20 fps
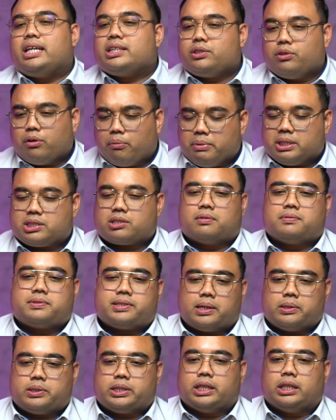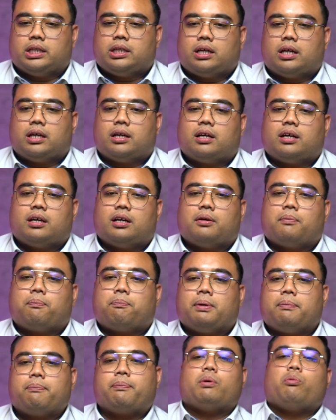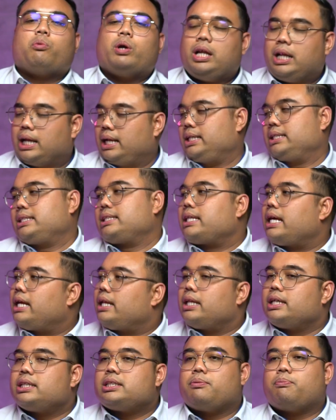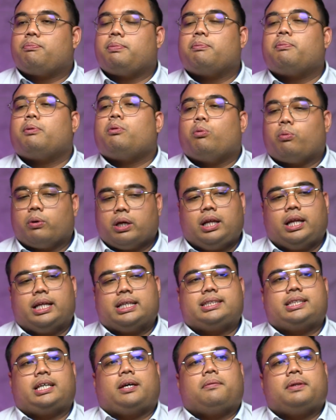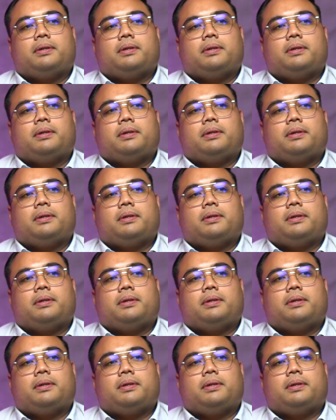is no misconception. People will understand this. People will accept